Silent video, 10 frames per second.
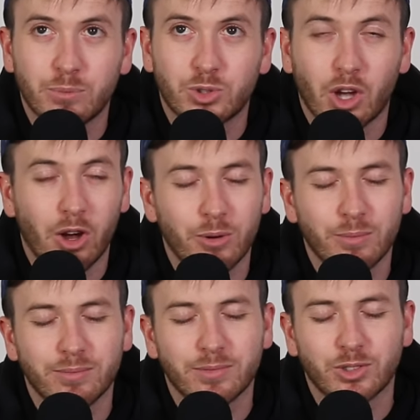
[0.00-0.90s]
So
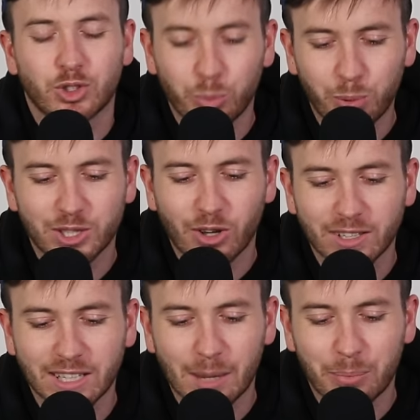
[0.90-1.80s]
super
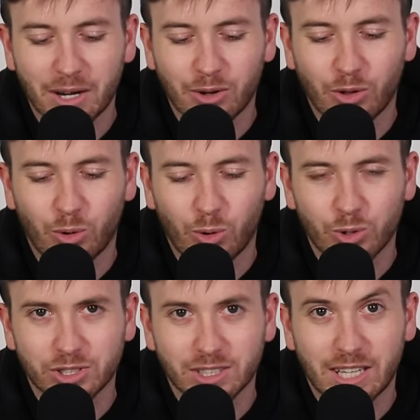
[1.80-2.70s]
excited to get back on the
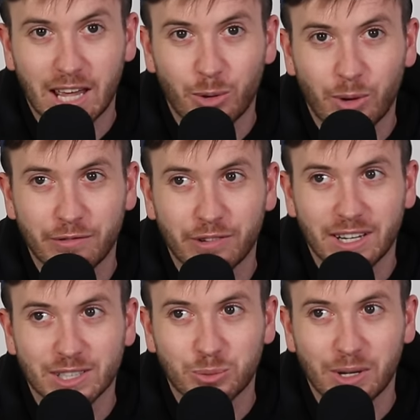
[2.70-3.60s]
horse. Cannot wait for
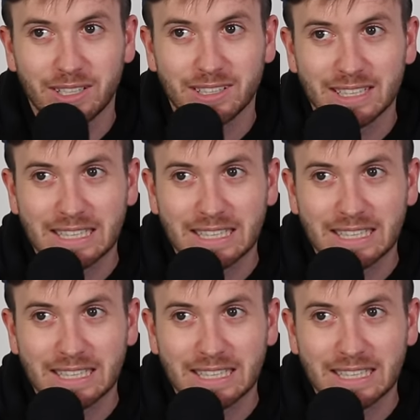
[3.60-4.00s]
next week.